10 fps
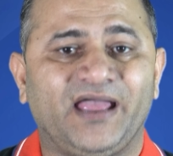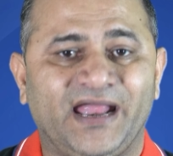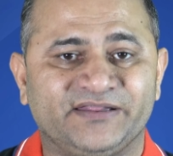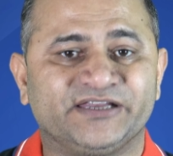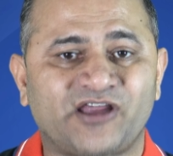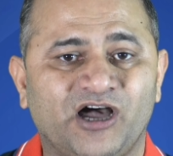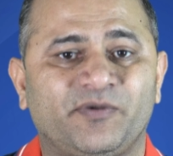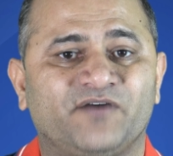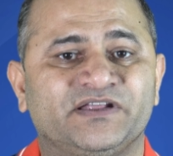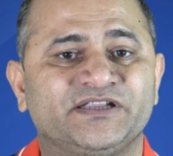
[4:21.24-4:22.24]
at the top
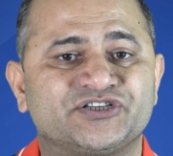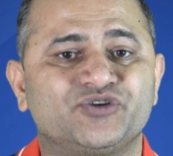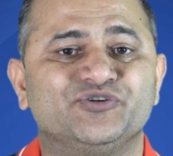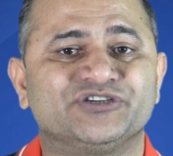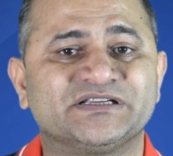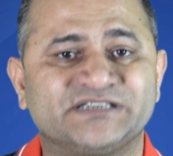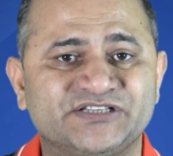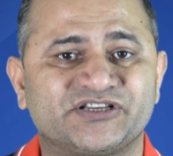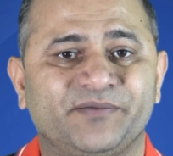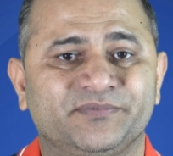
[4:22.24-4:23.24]
of the distribution
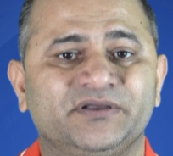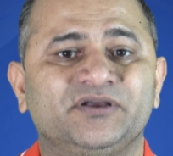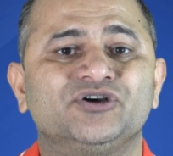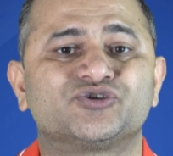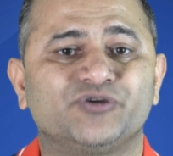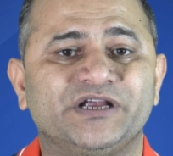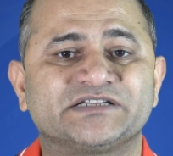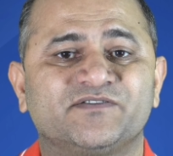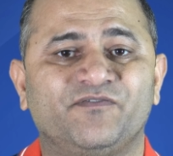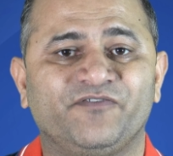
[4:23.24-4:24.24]
system. So
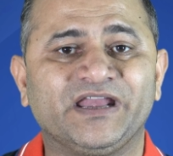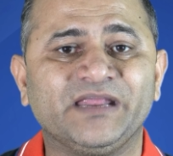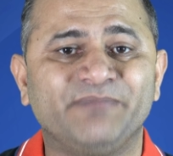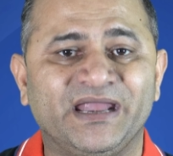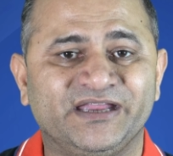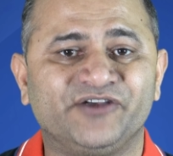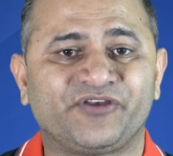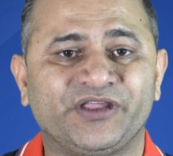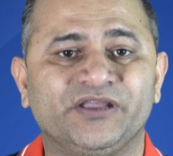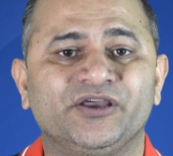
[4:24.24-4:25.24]
it's very
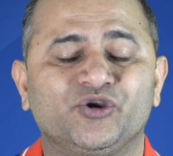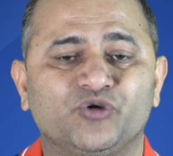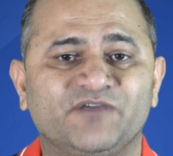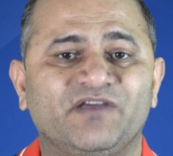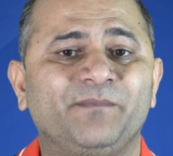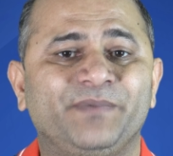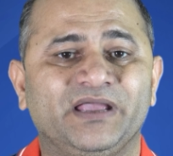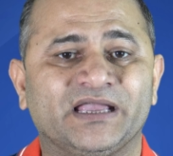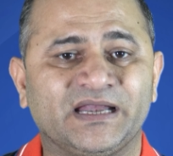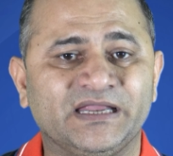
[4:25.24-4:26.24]
mandatory to develop
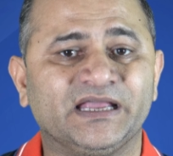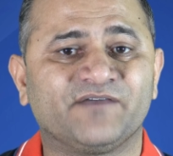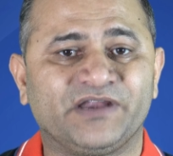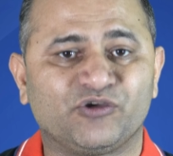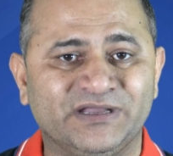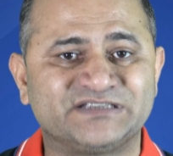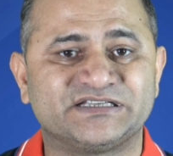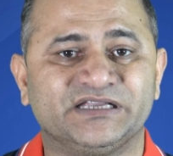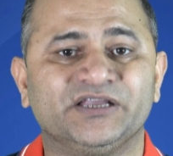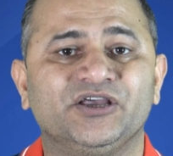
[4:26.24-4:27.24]
a cleaning
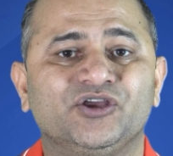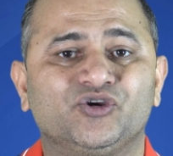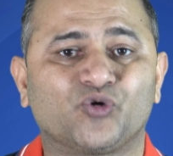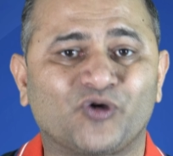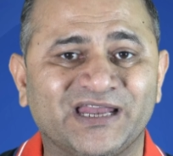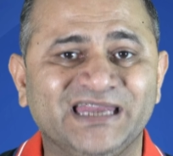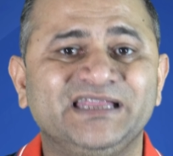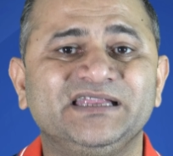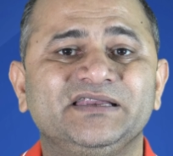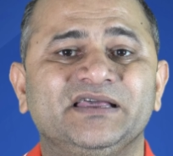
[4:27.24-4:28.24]
frequency to
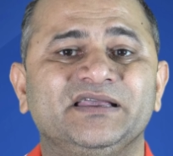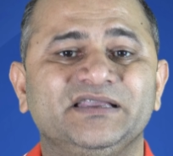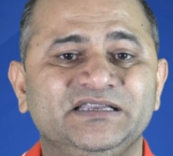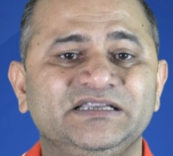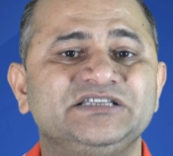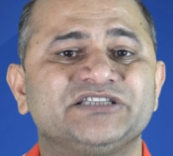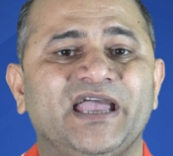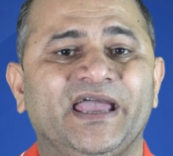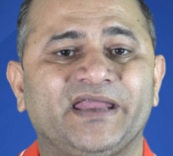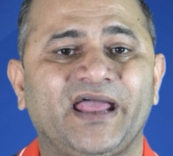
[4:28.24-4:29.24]
clean each
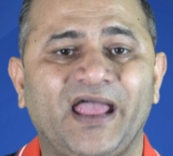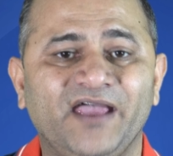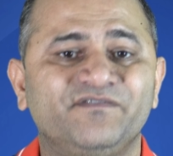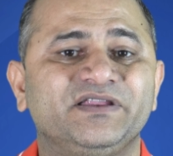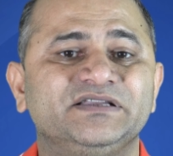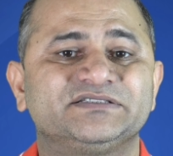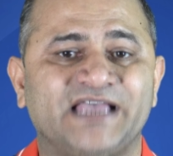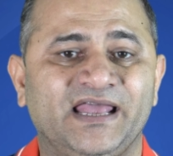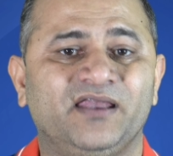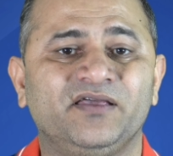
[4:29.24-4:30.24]
and every
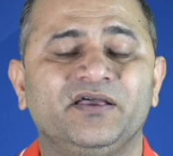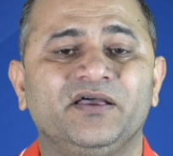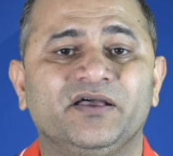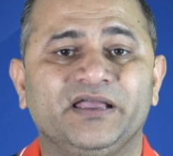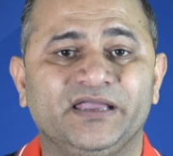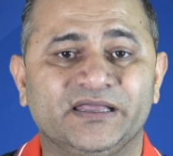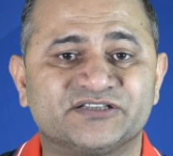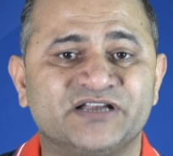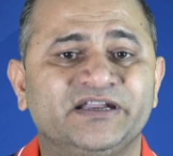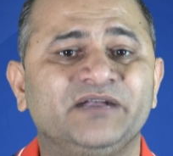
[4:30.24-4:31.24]
cell in a
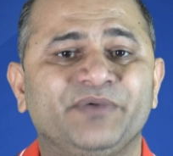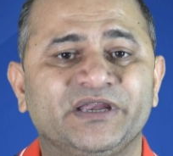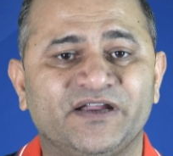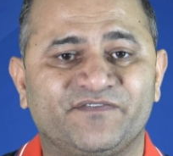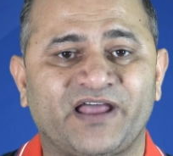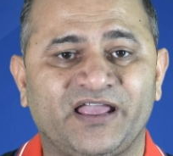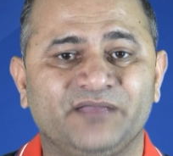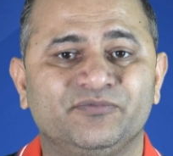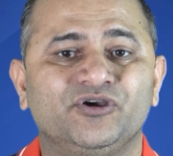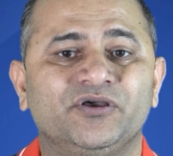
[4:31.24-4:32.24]
certain period of
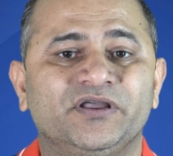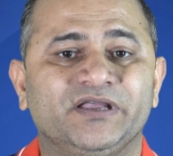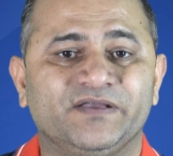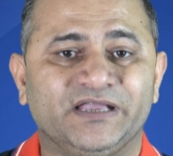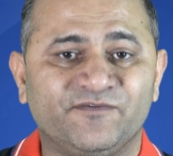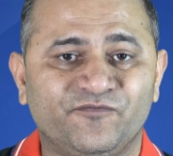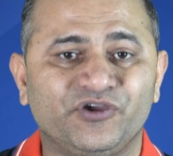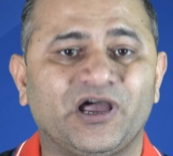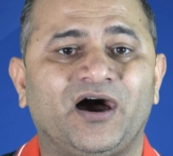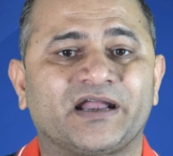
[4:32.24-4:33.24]
time. If
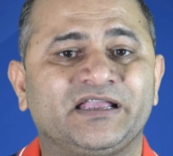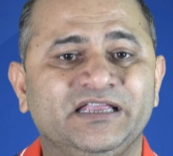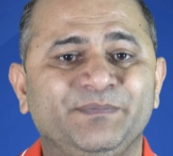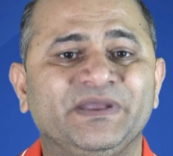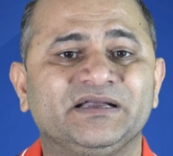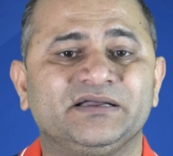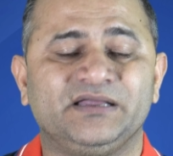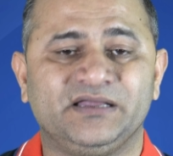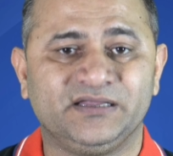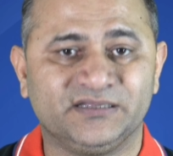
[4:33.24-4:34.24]
we are keeping
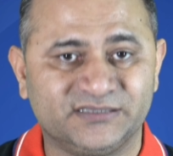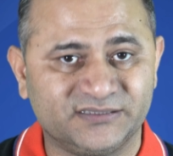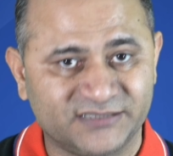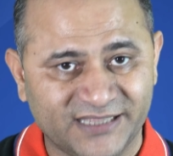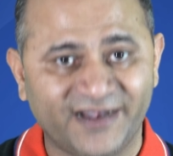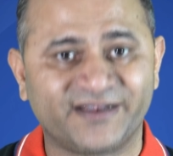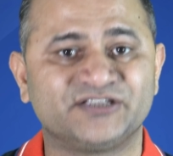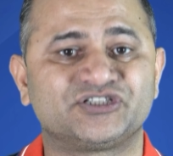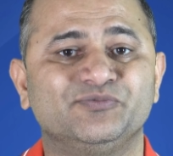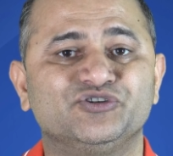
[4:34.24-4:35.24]
their
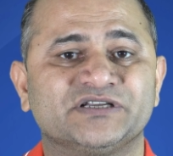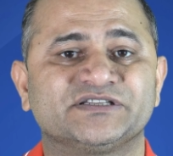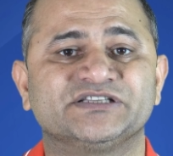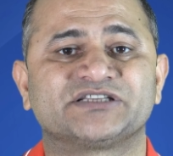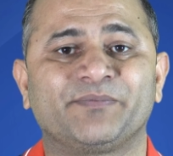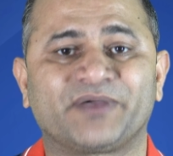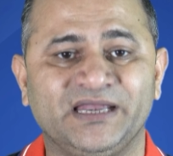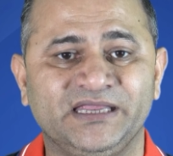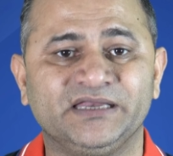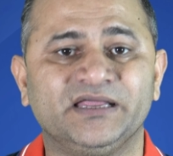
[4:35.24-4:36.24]
distribution system
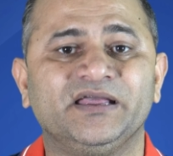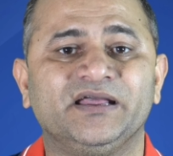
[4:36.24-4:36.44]
clean,